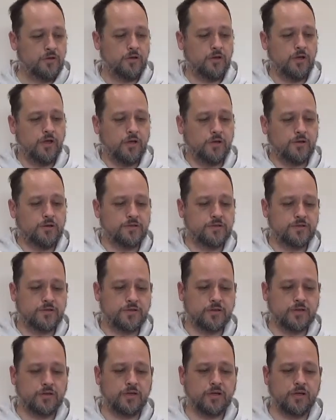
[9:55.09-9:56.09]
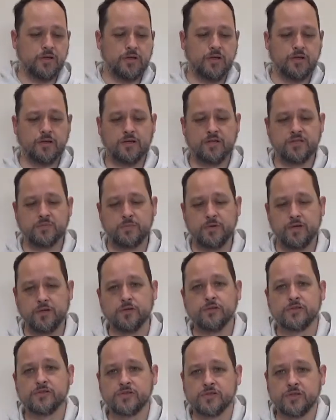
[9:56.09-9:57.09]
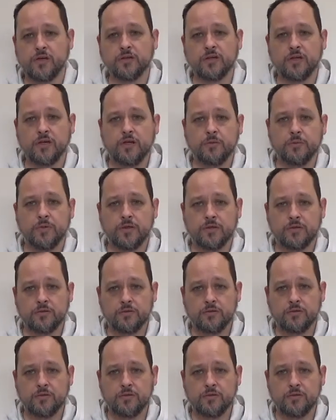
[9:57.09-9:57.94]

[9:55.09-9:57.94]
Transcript: and there's posts on the helmet